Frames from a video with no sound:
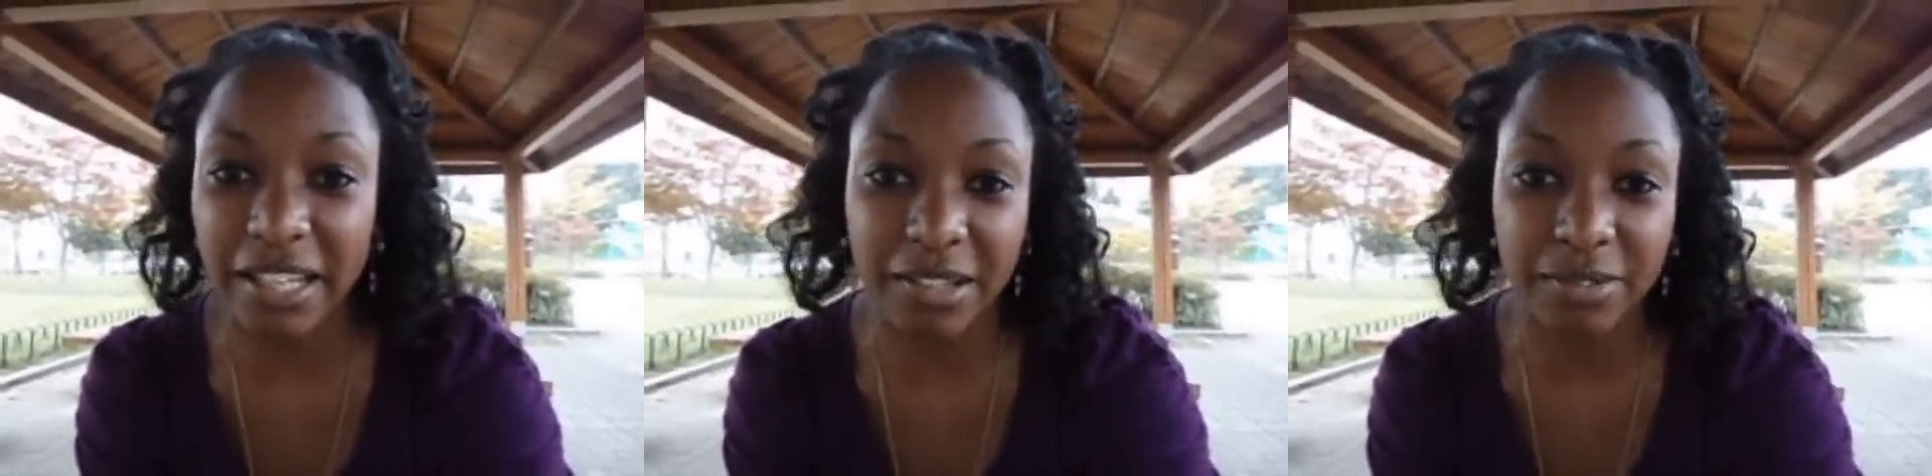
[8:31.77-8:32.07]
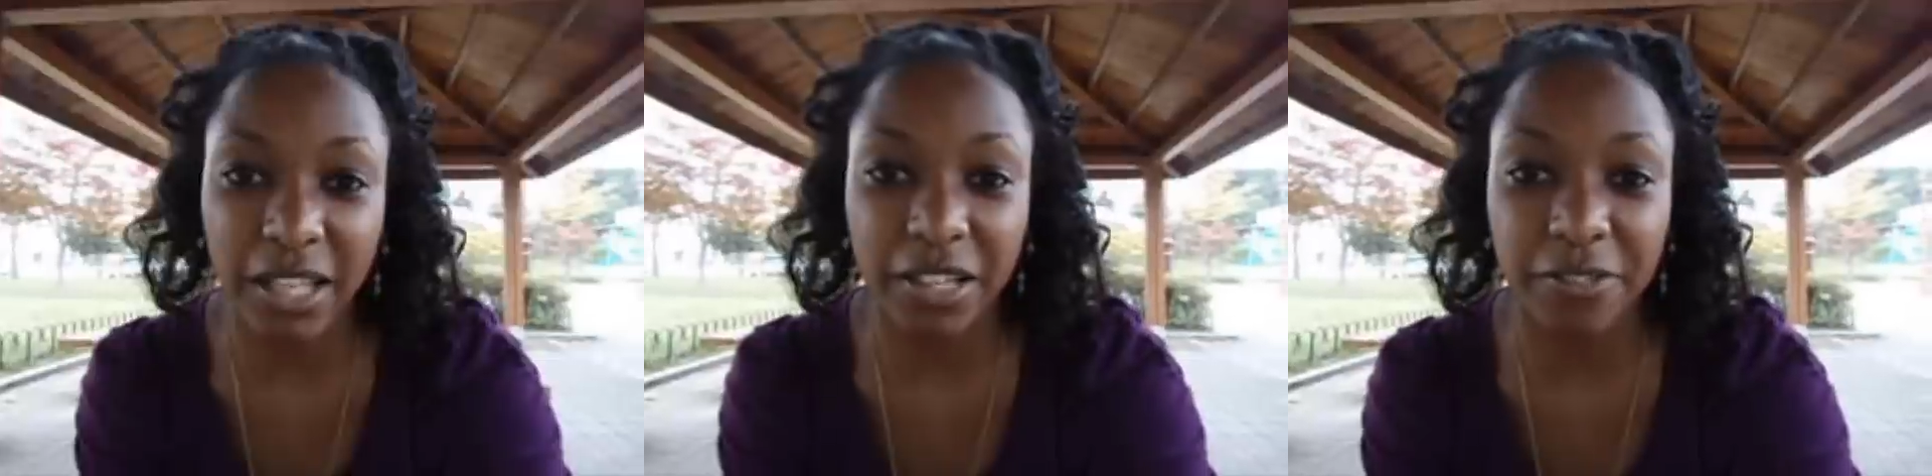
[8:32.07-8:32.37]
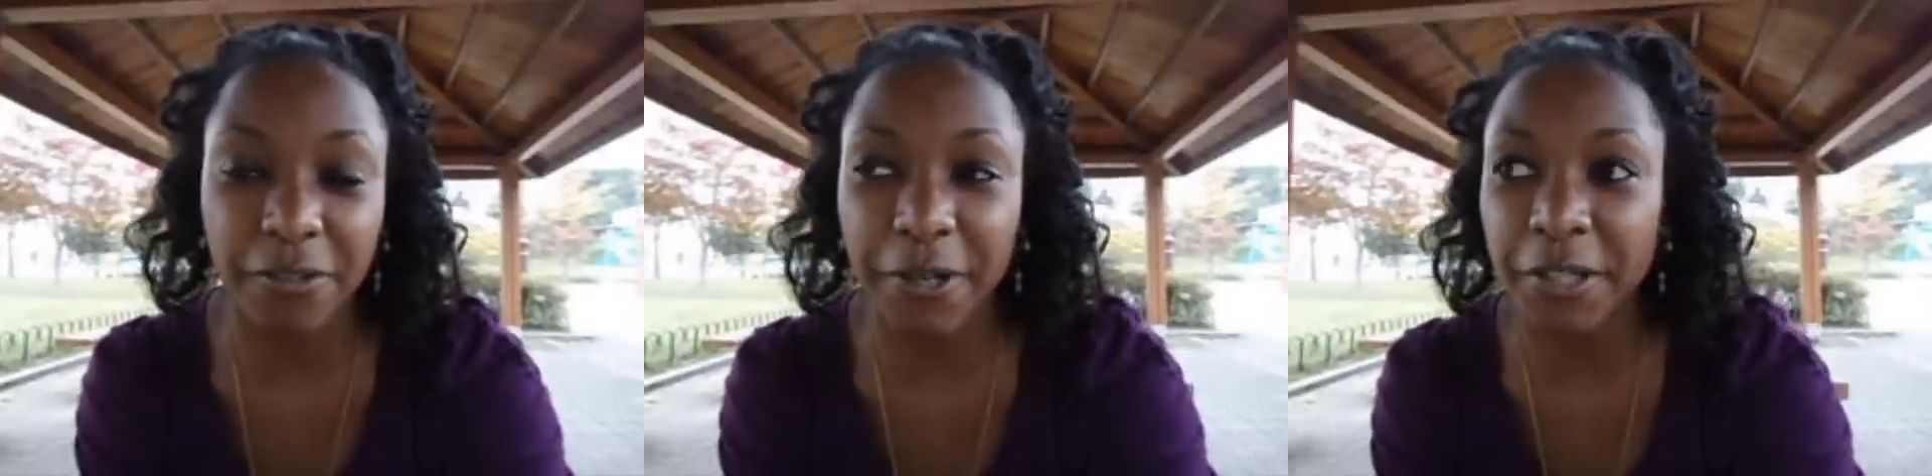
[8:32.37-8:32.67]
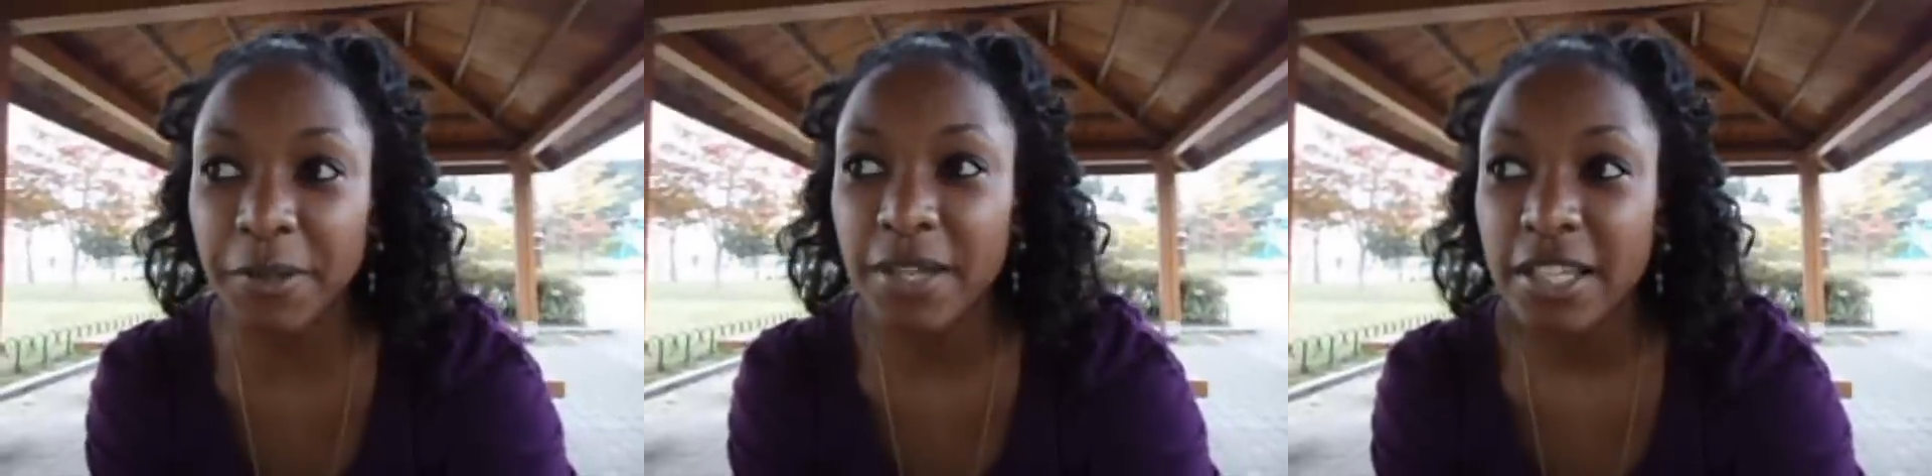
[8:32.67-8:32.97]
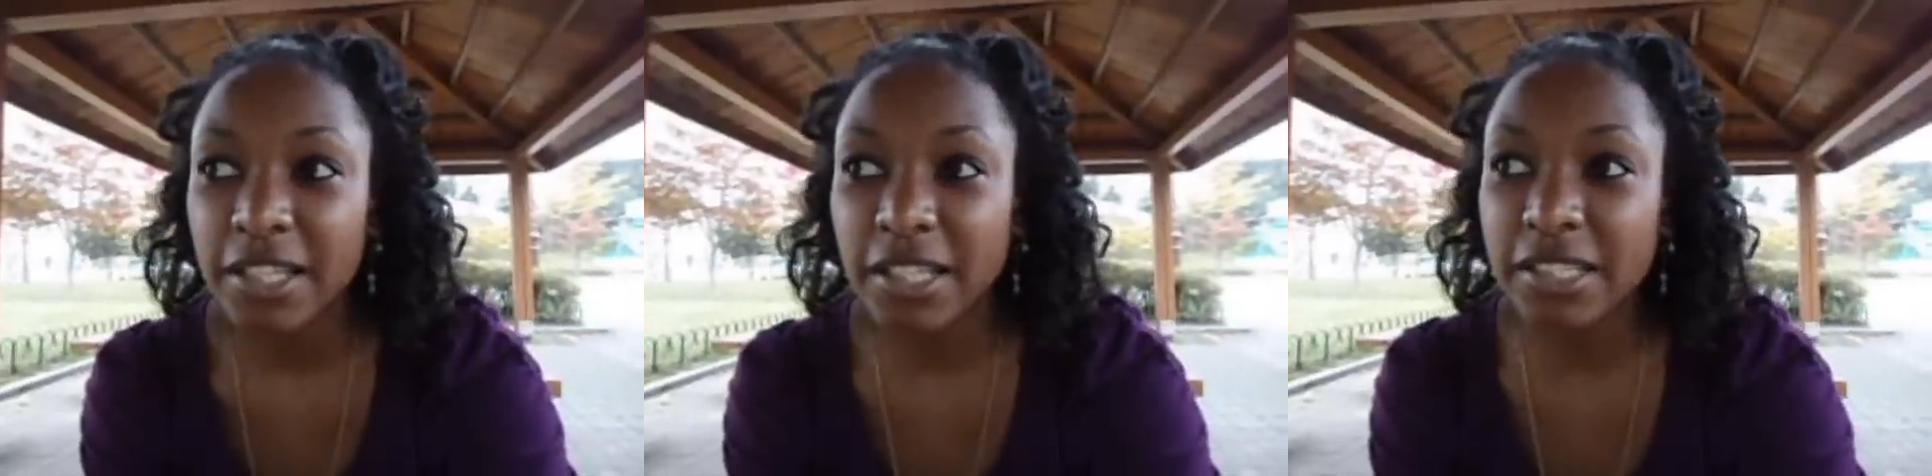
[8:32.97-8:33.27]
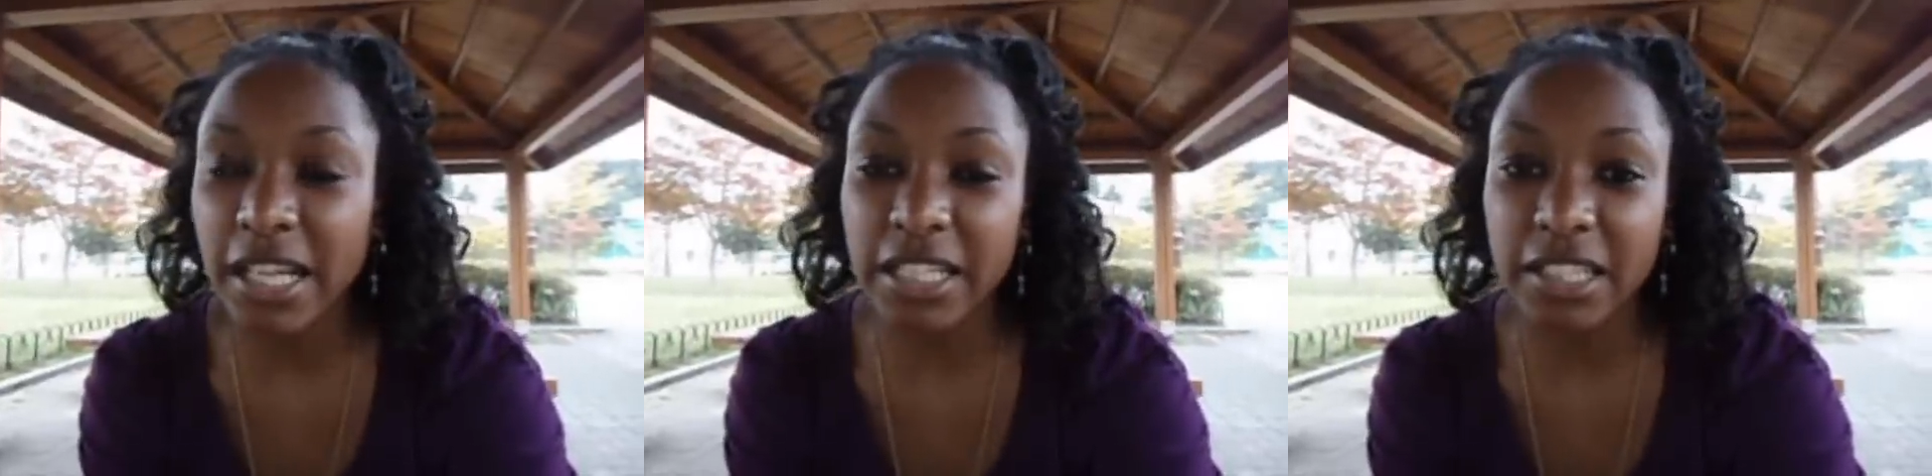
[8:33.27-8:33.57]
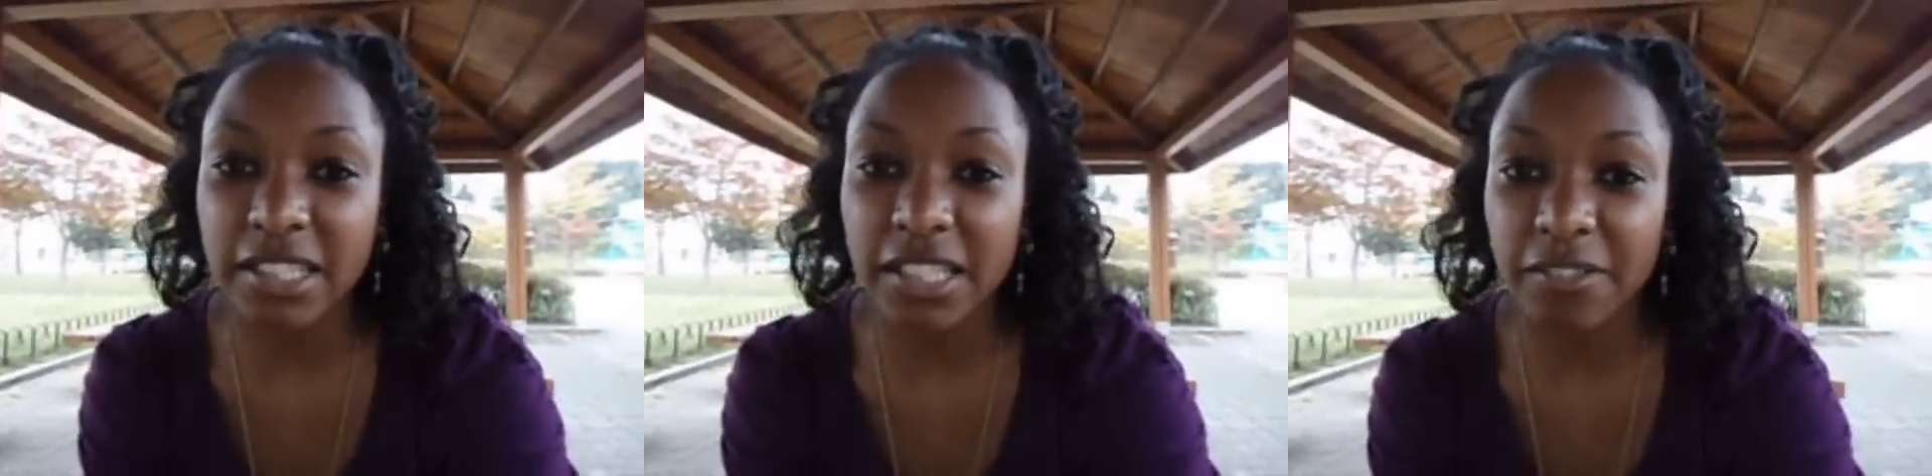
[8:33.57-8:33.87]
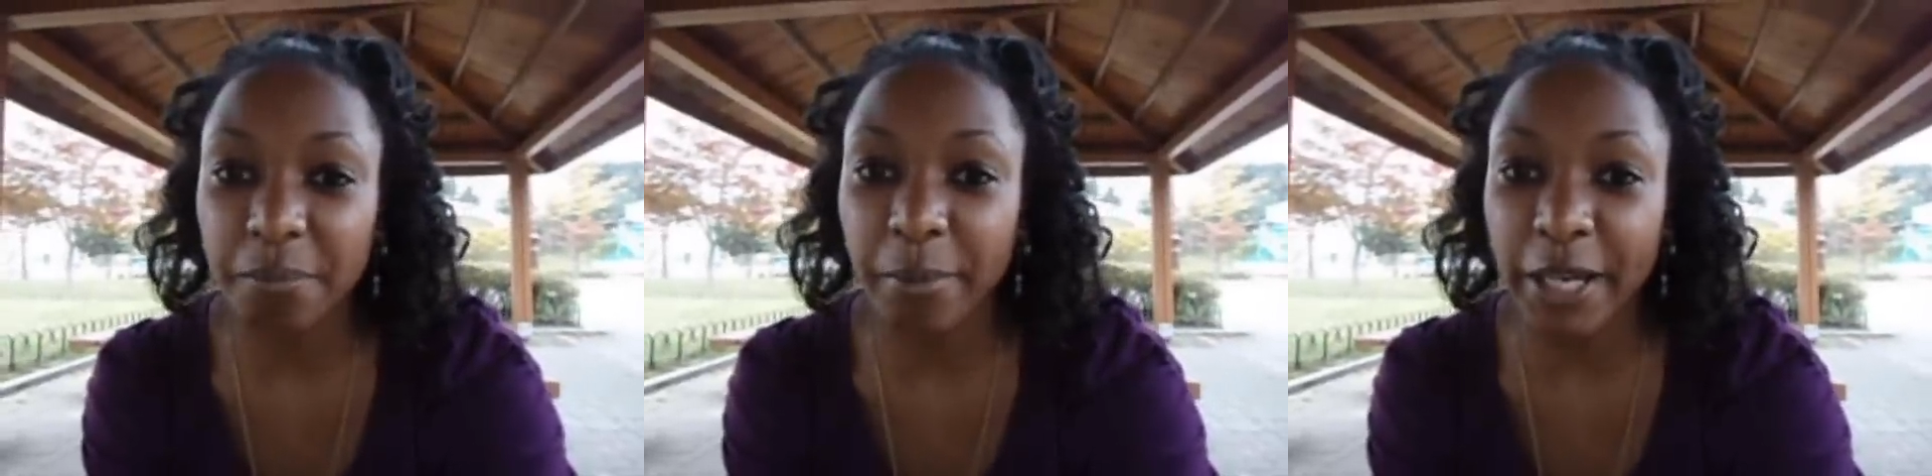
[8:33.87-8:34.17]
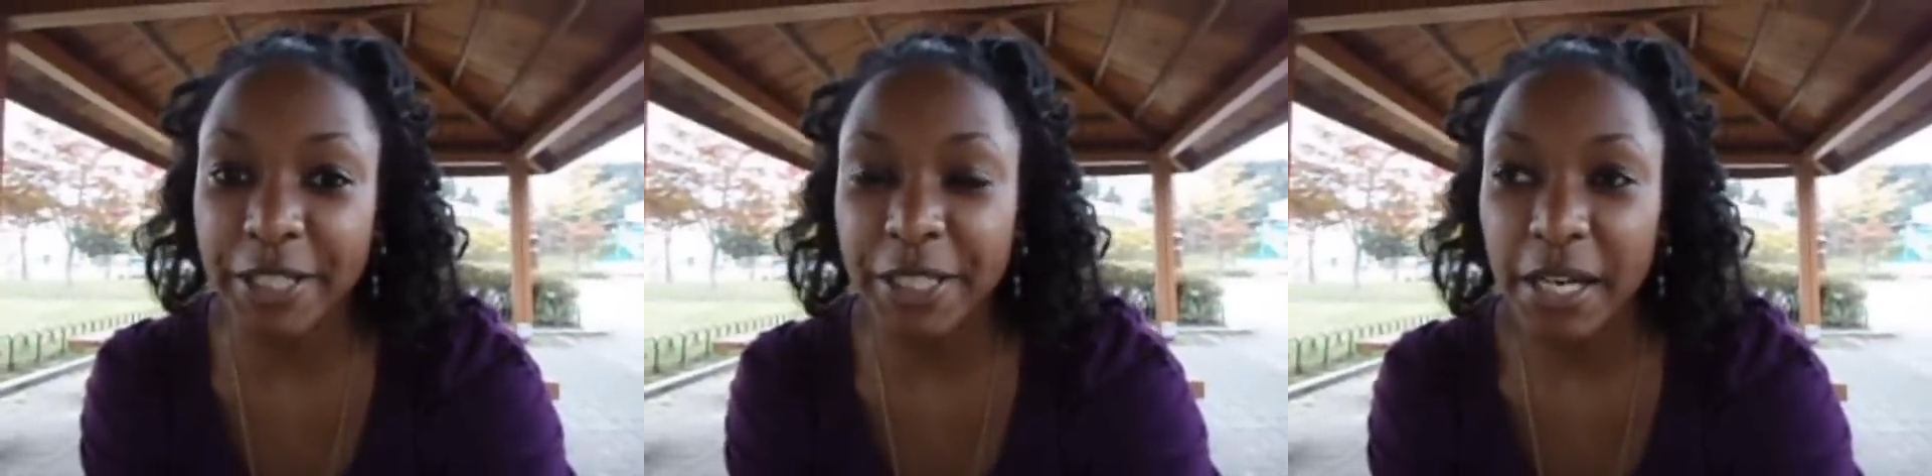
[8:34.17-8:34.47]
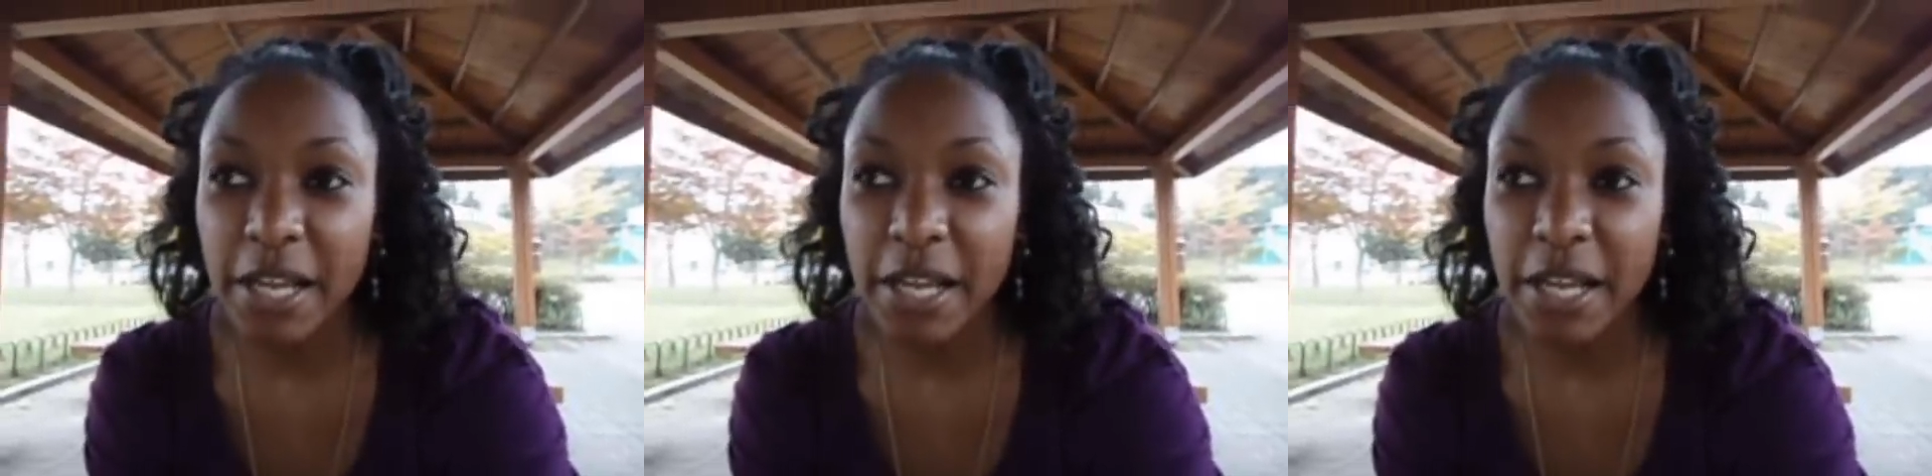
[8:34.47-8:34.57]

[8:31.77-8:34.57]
a letter for you because that looks even better.